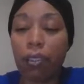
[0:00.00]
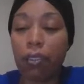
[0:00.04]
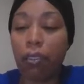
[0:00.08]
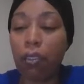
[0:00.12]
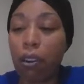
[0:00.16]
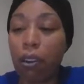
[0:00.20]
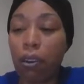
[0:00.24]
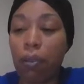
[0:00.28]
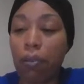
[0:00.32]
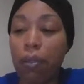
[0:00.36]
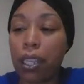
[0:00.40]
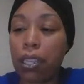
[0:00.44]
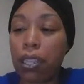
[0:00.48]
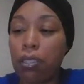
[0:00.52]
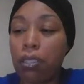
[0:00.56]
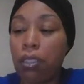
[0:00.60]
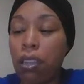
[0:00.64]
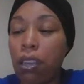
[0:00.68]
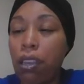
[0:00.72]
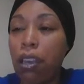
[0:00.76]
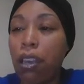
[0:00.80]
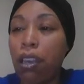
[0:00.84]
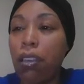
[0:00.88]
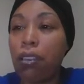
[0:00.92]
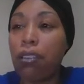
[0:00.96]
always.
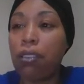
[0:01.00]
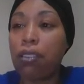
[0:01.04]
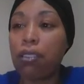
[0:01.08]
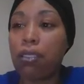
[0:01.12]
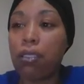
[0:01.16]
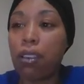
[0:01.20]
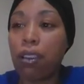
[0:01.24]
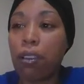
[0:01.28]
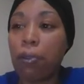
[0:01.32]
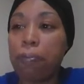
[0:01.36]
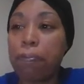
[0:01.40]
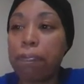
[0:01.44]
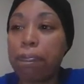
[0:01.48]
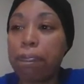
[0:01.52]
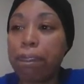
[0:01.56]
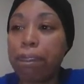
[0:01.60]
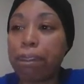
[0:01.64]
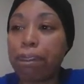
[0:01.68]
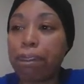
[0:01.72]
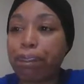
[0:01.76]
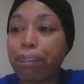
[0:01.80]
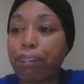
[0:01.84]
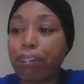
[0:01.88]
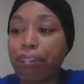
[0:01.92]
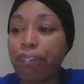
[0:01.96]
So,
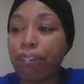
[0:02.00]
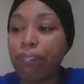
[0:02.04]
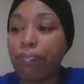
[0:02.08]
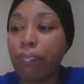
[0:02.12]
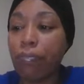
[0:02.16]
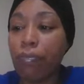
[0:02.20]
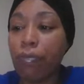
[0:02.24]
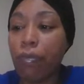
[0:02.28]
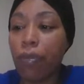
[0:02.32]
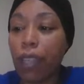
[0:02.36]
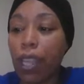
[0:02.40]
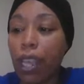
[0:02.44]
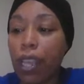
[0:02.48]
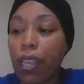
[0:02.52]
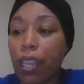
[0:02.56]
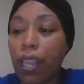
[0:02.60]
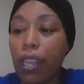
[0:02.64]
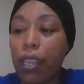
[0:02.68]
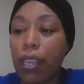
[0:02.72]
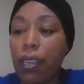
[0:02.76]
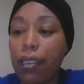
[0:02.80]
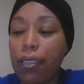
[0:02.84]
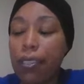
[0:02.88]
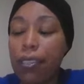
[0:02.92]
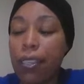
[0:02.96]

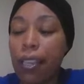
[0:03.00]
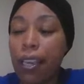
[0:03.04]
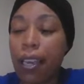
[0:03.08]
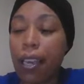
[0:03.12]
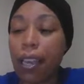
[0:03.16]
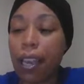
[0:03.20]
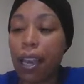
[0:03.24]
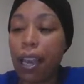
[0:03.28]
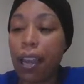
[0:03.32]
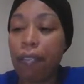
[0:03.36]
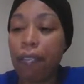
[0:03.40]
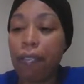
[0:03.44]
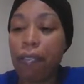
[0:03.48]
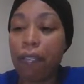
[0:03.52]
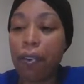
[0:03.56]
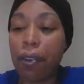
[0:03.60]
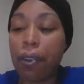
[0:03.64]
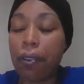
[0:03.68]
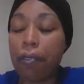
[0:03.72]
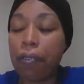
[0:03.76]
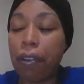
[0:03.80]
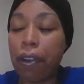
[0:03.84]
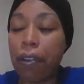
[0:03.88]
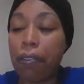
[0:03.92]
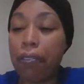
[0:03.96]
like I said, I have a
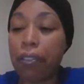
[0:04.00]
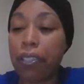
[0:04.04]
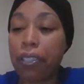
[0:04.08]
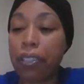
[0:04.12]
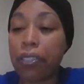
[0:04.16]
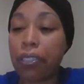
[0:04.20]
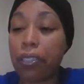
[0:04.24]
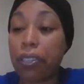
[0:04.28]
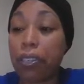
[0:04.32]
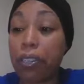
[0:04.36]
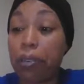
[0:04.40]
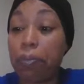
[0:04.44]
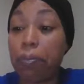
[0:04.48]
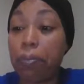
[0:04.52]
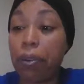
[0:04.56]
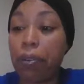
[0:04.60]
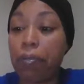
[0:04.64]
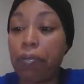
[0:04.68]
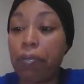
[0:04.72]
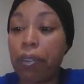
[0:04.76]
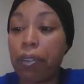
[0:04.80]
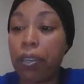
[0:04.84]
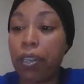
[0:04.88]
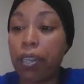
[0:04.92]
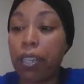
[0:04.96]
very rough exterior, but
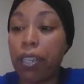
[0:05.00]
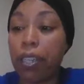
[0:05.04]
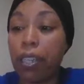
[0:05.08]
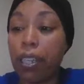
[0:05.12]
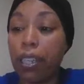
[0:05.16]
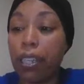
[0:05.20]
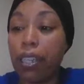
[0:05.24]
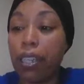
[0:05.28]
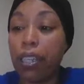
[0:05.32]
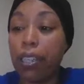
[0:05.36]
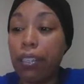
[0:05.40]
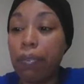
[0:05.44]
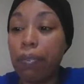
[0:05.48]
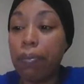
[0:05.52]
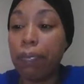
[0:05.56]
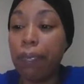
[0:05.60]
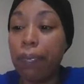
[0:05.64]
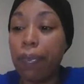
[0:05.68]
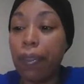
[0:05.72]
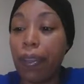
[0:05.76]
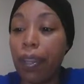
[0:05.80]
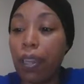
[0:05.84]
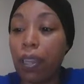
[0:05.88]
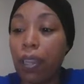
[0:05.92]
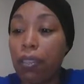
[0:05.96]
I'm very geeky.
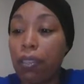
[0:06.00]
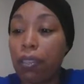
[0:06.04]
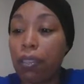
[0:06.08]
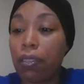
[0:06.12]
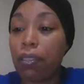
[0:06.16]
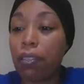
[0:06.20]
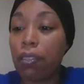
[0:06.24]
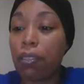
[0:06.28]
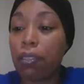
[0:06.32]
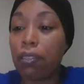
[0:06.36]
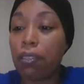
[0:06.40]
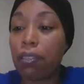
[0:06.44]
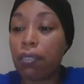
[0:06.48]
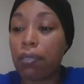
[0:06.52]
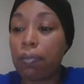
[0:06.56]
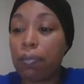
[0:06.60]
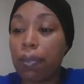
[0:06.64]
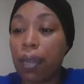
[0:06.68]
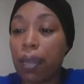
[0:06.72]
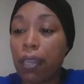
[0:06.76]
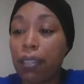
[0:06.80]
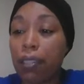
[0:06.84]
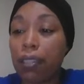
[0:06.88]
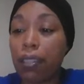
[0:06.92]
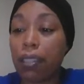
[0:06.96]
So I'm
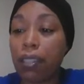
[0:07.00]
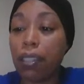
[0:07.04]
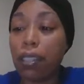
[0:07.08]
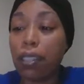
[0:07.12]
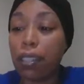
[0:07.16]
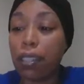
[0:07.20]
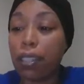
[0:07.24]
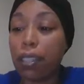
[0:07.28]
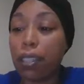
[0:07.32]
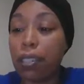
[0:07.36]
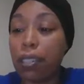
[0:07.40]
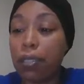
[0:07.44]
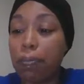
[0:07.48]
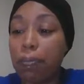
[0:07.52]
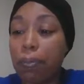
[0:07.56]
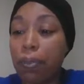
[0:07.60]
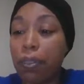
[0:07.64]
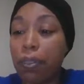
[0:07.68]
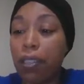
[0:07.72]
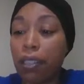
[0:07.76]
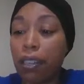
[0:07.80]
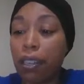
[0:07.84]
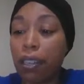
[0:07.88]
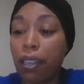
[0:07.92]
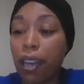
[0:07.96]
like the kid that you
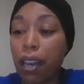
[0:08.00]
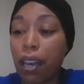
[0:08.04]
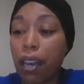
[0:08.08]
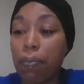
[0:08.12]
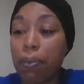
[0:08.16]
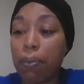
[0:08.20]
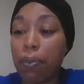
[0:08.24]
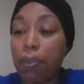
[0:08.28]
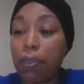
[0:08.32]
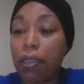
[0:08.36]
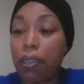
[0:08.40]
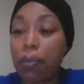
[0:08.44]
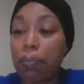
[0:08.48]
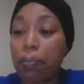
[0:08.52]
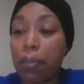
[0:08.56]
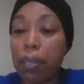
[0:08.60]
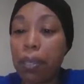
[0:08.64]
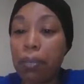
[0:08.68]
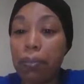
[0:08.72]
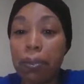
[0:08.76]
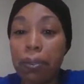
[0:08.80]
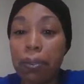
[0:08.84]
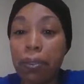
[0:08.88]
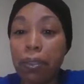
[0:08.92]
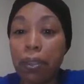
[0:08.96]
put in a library and
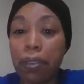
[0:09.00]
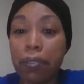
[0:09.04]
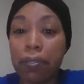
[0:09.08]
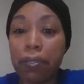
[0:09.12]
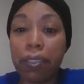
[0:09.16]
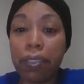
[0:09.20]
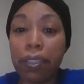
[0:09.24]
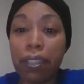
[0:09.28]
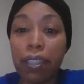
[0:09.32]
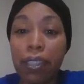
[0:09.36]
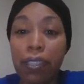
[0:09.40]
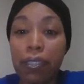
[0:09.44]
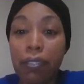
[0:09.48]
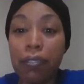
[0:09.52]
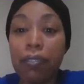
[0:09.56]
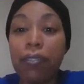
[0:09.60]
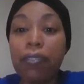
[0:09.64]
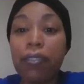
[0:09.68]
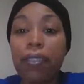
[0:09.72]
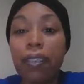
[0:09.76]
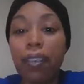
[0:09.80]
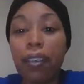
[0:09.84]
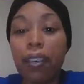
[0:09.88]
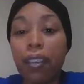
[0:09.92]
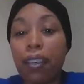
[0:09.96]
maybe never leave.
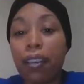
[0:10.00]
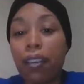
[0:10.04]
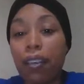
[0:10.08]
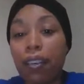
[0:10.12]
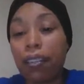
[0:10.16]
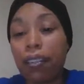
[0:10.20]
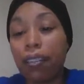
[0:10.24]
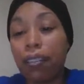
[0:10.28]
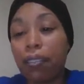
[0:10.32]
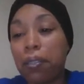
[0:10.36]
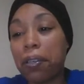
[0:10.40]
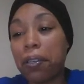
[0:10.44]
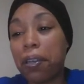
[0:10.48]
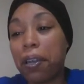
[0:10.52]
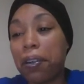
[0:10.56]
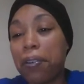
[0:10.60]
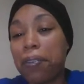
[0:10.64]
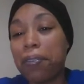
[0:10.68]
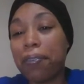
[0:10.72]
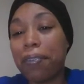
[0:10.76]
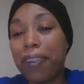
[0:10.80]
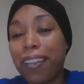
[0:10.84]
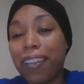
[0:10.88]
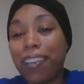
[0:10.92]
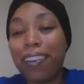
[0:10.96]
Yeah. Or I
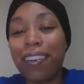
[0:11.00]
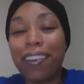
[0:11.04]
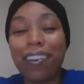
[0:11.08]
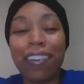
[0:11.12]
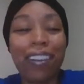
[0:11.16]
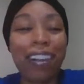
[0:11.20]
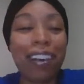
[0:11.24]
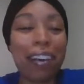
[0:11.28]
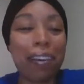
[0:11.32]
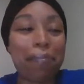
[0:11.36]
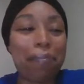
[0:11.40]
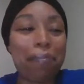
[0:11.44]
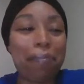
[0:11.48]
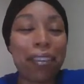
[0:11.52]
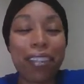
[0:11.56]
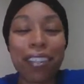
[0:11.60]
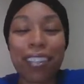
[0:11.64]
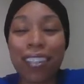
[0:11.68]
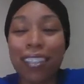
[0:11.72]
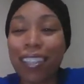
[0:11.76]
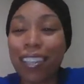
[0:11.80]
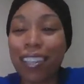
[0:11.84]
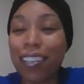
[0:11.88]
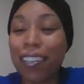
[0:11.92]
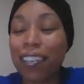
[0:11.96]
haven't read the whole library.
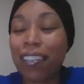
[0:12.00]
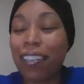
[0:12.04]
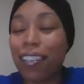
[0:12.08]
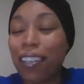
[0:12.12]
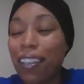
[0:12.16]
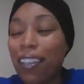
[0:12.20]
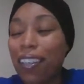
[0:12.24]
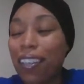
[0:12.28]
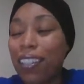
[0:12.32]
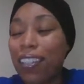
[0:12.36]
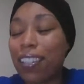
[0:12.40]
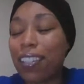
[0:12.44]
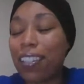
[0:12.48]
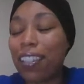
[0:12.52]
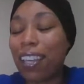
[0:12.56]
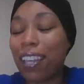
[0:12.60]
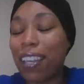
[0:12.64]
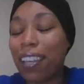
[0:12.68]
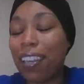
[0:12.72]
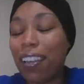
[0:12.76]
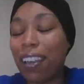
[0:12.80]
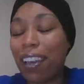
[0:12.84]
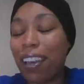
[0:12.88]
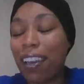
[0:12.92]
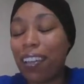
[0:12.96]
So,
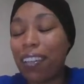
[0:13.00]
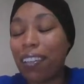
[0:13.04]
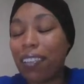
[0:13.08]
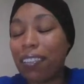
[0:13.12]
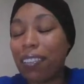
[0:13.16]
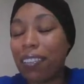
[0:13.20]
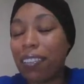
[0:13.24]
saying that,